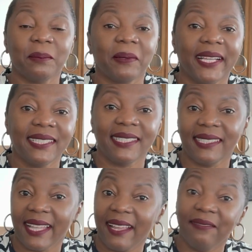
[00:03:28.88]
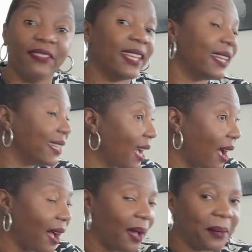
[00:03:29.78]
places like
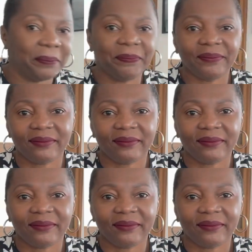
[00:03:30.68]
Vietnam